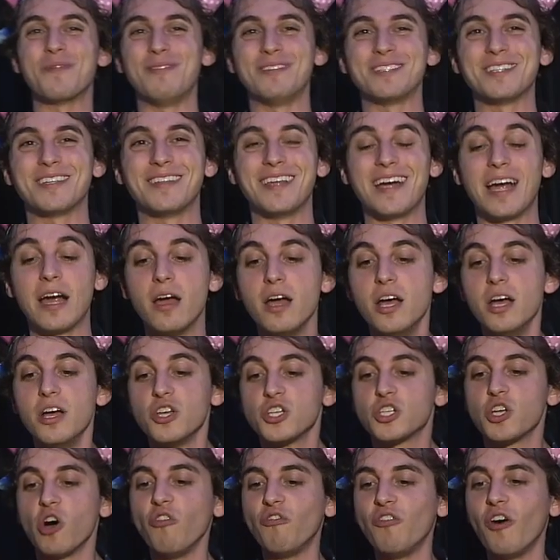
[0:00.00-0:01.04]
Pebbles in there.
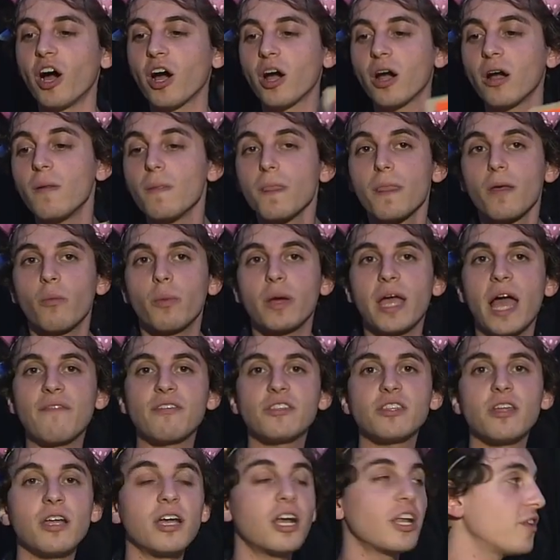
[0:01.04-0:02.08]
So far, we
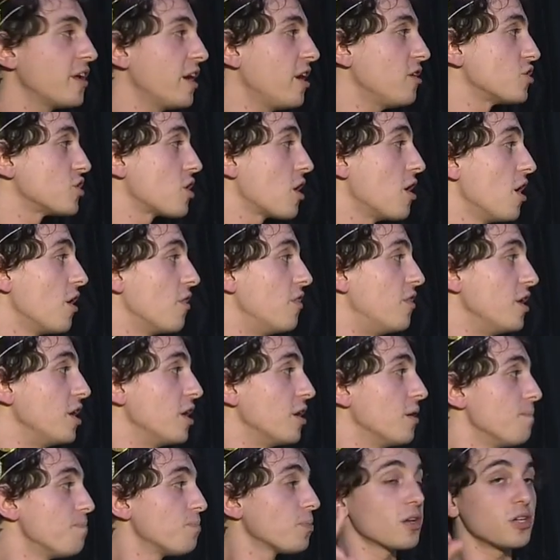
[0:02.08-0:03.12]
haven't done anything else. The
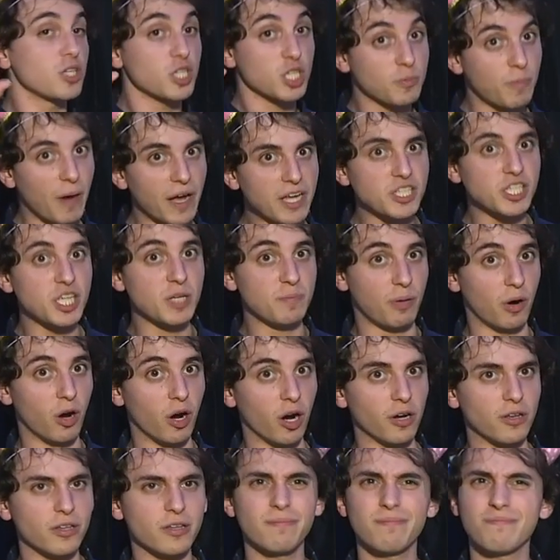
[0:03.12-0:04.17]
spicy
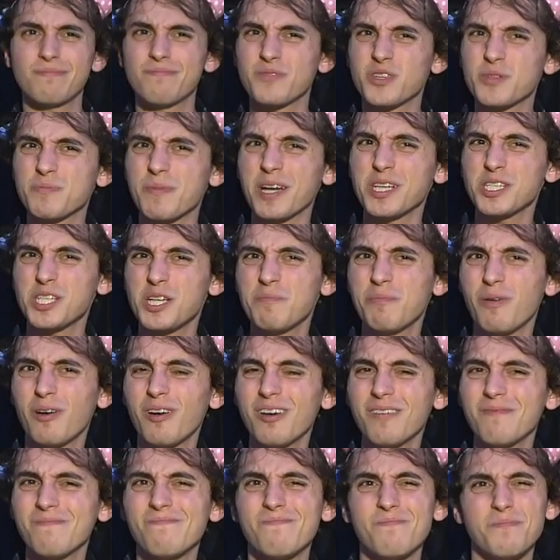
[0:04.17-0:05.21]
part... Spicy
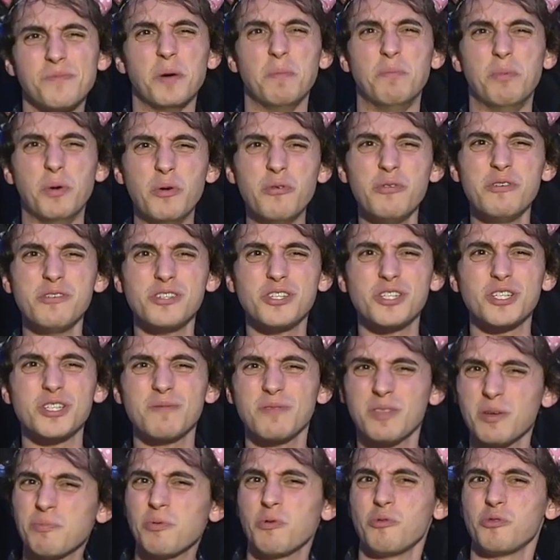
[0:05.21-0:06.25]
part? The booze?
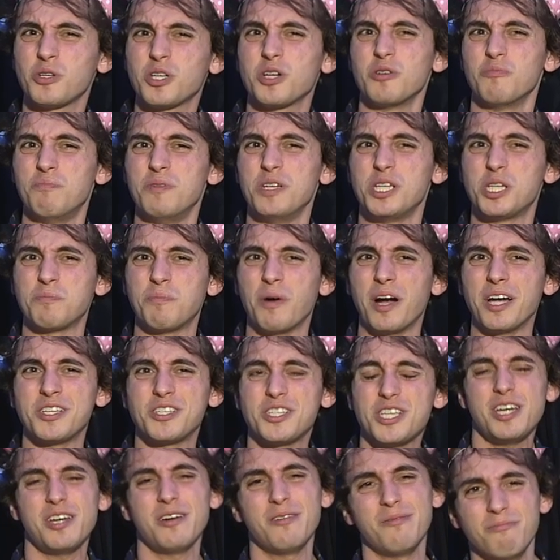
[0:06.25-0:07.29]
The booze could be
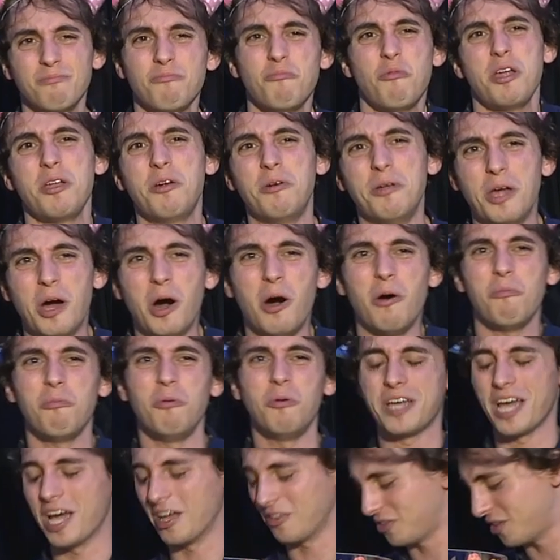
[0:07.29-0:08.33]
spicy. We don't know.
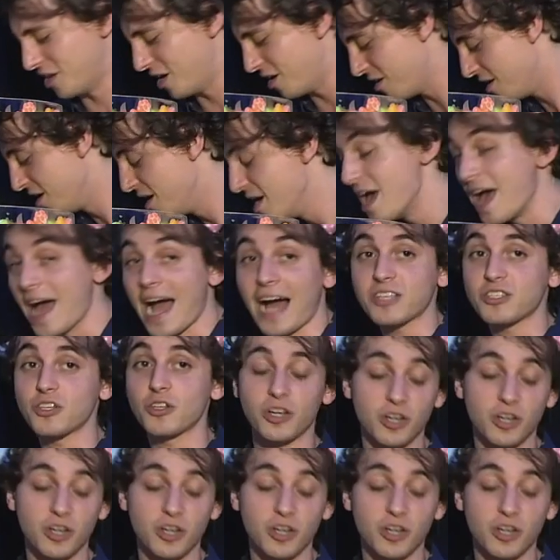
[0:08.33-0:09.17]
We'll get there. Hasn't